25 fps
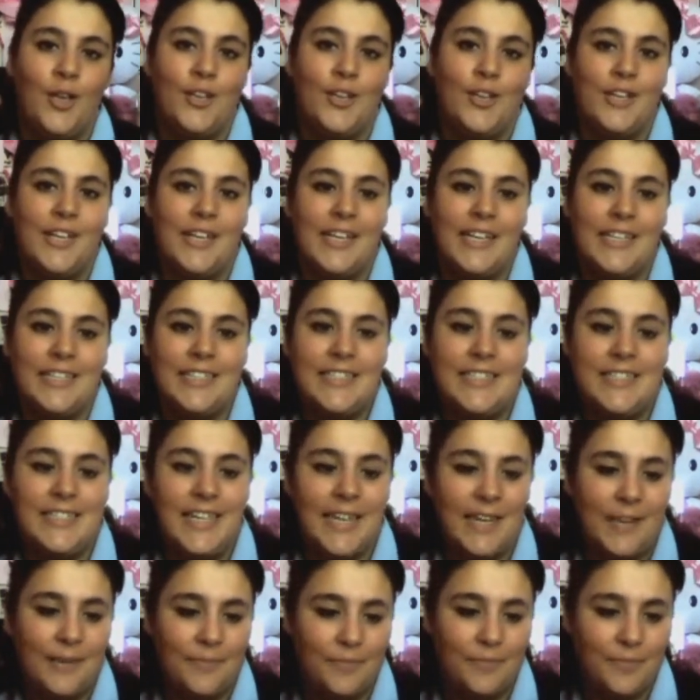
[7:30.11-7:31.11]
you can
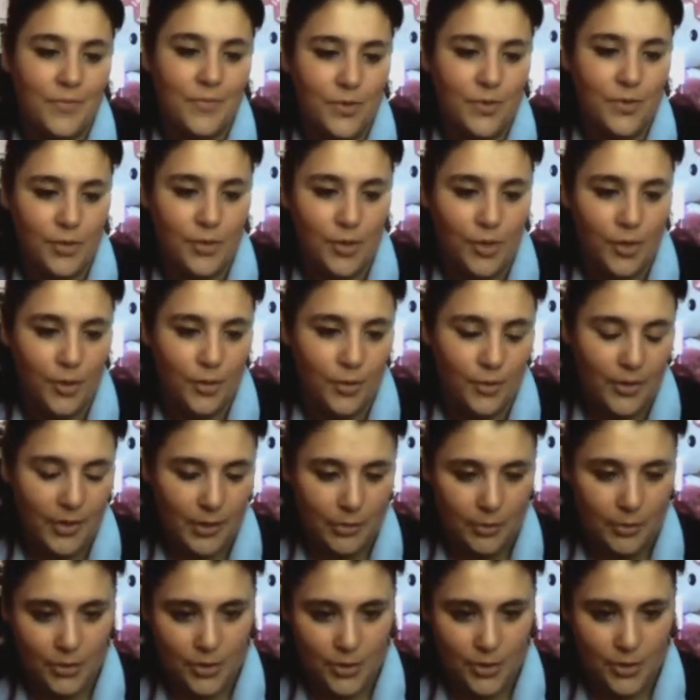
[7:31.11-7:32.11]
see. So two
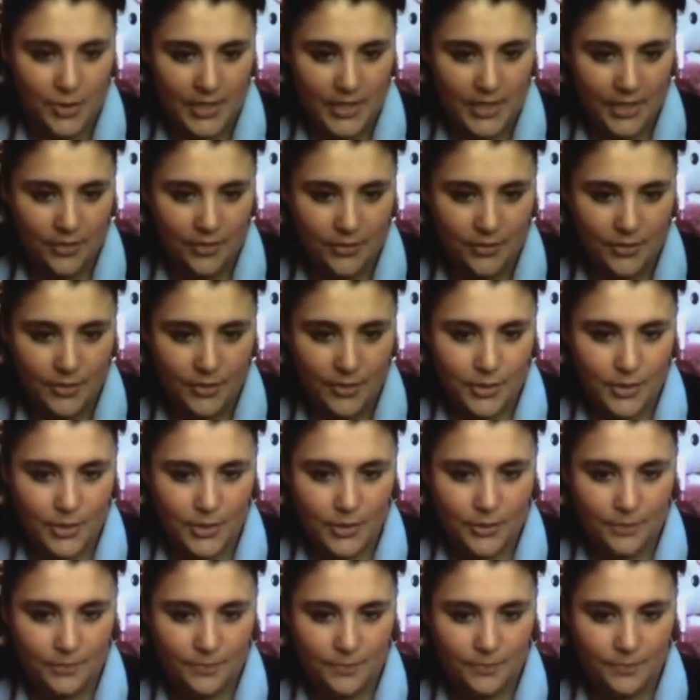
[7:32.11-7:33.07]
seconds.